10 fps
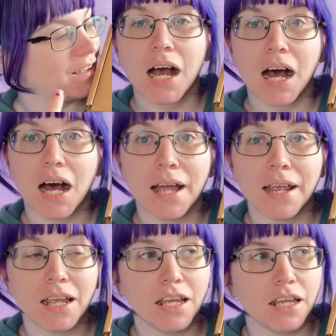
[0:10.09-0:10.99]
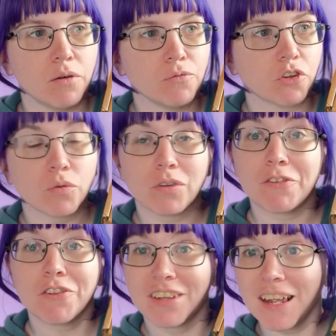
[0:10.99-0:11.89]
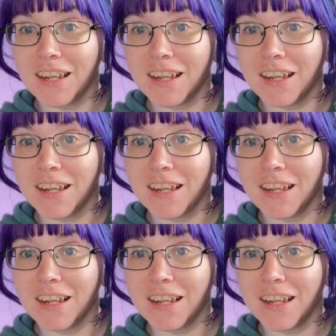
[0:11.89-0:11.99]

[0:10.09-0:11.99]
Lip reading: I just received this today,